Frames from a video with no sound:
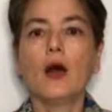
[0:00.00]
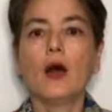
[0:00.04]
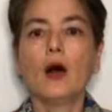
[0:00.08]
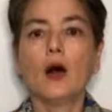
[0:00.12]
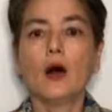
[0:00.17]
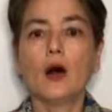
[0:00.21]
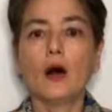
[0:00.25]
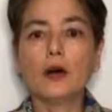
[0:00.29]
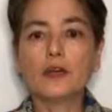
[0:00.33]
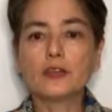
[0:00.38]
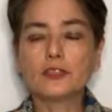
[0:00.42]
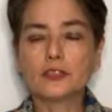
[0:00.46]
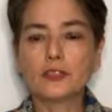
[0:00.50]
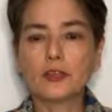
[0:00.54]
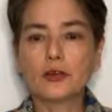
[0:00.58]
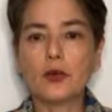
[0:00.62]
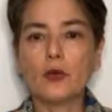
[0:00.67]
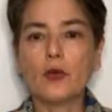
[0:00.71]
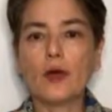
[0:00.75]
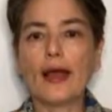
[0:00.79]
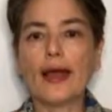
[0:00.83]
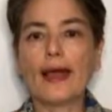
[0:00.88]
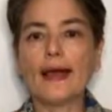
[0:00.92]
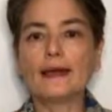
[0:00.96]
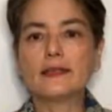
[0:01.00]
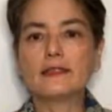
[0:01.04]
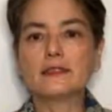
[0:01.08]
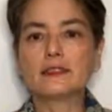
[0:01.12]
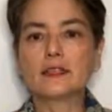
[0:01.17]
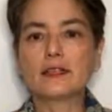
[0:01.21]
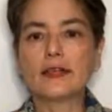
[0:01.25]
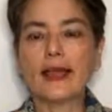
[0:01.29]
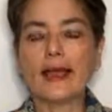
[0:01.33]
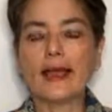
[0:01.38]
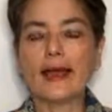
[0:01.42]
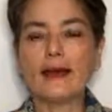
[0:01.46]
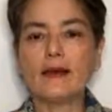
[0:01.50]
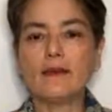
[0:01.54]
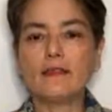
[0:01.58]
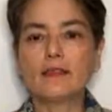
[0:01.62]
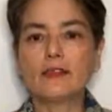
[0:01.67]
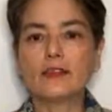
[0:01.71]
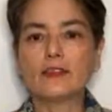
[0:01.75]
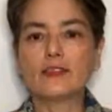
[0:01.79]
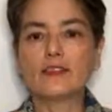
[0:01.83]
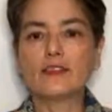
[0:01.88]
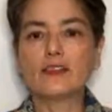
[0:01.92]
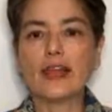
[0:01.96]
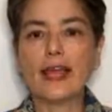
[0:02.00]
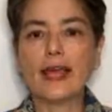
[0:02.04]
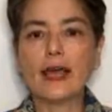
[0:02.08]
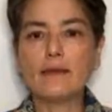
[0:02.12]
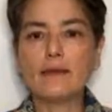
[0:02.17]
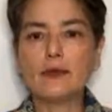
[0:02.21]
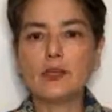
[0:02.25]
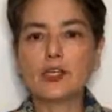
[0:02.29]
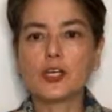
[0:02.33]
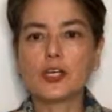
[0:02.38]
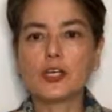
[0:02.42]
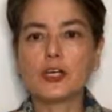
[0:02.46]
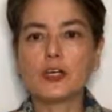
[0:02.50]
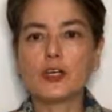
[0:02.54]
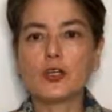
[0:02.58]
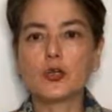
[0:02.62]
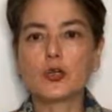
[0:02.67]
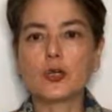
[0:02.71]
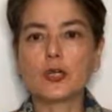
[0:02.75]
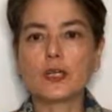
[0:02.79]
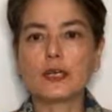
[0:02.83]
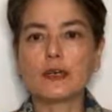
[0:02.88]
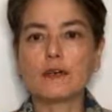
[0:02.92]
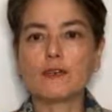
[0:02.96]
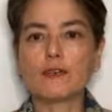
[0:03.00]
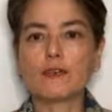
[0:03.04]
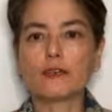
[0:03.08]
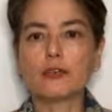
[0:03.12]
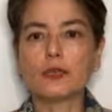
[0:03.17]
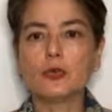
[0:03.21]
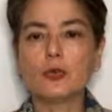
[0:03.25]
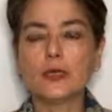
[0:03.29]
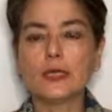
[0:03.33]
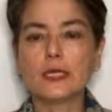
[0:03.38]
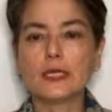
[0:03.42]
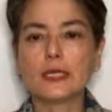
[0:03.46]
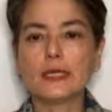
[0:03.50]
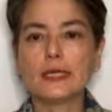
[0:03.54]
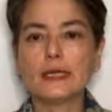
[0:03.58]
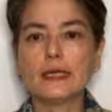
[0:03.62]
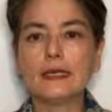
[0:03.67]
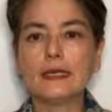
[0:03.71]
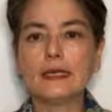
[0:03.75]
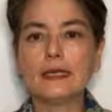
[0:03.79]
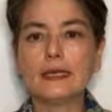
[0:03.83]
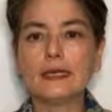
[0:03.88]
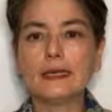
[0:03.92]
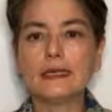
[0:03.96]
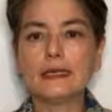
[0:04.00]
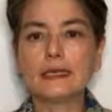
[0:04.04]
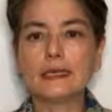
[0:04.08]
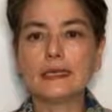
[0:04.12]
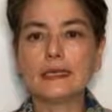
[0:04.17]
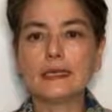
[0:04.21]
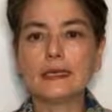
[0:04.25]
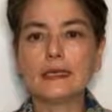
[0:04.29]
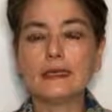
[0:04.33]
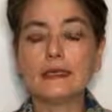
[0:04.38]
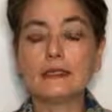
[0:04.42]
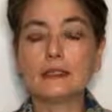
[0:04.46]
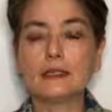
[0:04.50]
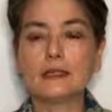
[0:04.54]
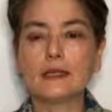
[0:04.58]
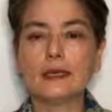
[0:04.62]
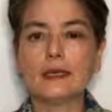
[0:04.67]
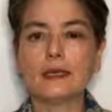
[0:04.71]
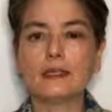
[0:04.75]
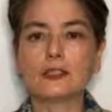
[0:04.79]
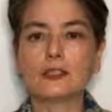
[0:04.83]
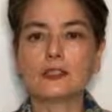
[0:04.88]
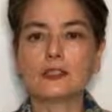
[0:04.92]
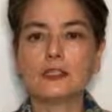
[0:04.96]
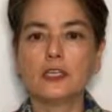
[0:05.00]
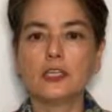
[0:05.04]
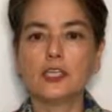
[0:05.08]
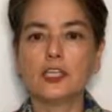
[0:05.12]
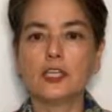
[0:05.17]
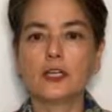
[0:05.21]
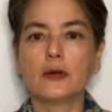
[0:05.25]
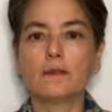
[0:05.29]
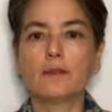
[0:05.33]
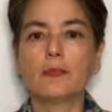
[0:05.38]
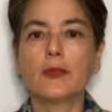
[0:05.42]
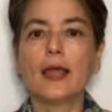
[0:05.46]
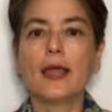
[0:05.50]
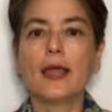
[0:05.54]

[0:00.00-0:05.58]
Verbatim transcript: Also, as they have this damage here, you can get fluid leaking into the interstitium.